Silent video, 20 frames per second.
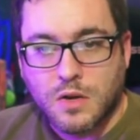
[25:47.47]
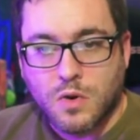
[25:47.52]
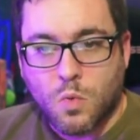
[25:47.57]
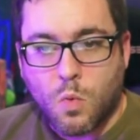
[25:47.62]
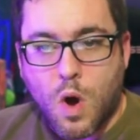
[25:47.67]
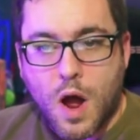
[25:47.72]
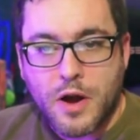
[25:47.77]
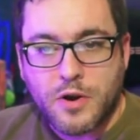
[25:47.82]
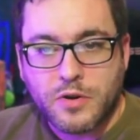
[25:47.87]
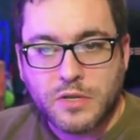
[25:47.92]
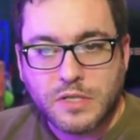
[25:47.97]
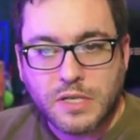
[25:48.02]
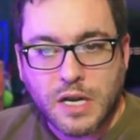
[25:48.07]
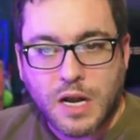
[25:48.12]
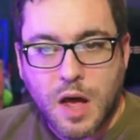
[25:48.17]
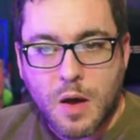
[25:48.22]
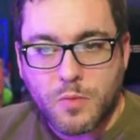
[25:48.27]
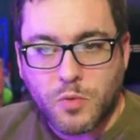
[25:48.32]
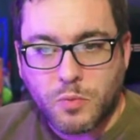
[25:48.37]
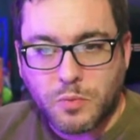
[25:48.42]
Wired
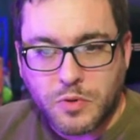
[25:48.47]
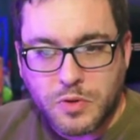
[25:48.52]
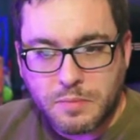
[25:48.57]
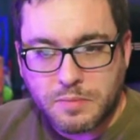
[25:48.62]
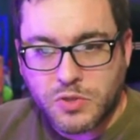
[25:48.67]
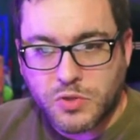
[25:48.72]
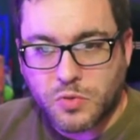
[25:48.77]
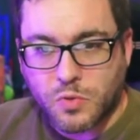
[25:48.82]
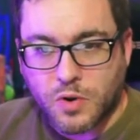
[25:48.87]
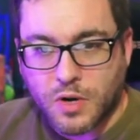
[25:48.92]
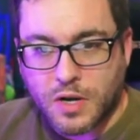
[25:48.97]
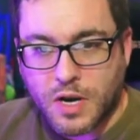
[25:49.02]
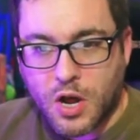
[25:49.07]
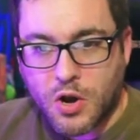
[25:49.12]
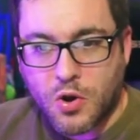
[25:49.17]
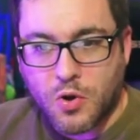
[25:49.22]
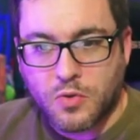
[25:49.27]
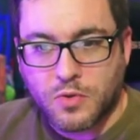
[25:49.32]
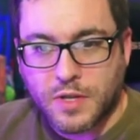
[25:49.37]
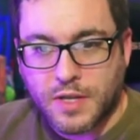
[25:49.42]
Psycommu Beam Sword.
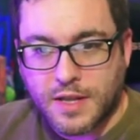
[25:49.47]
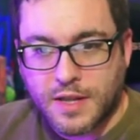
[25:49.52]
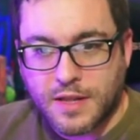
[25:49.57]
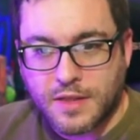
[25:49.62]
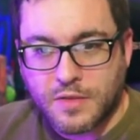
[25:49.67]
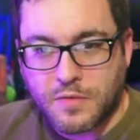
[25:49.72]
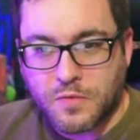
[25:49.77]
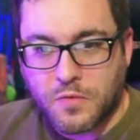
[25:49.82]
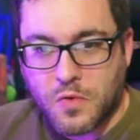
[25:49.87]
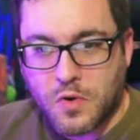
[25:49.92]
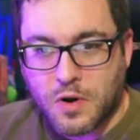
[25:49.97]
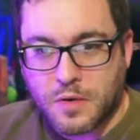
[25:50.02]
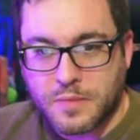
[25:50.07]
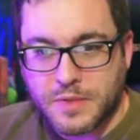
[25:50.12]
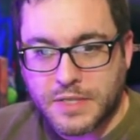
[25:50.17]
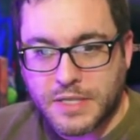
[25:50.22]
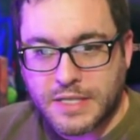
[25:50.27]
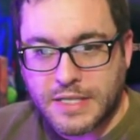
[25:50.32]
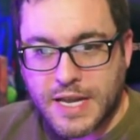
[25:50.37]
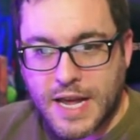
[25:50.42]
Not only can the
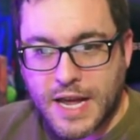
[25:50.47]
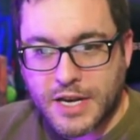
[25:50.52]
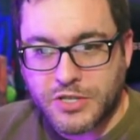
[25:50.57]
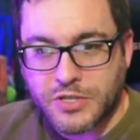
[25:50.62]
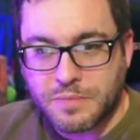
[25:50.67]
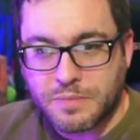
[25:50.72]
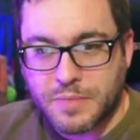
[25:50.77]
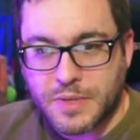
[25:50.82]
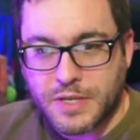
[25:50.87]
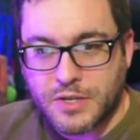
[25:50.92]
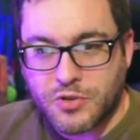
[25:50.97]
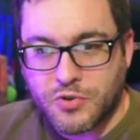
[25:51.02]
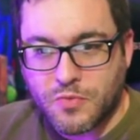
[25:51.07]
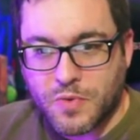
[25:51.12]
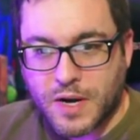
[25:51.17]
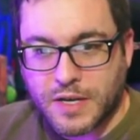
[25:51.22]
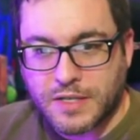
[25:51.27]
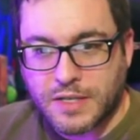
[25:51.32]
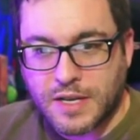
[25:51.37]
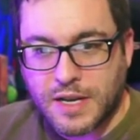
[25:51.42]
forearms detach and be
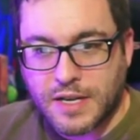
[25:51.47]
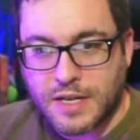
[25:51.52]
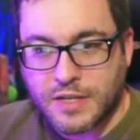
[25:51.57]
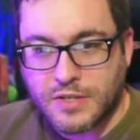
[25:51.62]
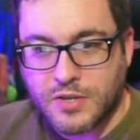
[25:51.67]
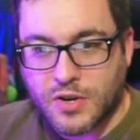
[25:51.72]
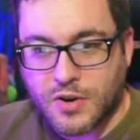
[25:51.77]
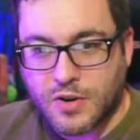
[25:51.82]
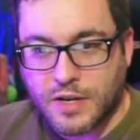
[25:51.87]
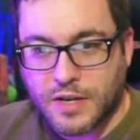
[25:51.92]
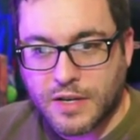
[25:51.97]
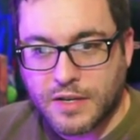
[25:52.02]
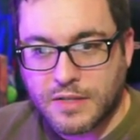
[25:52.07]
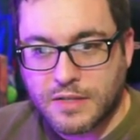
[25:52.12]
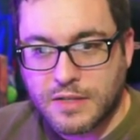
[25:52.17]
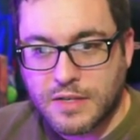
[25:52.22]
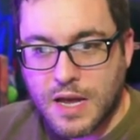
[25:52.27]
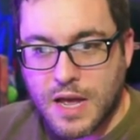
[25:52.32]
directed at a target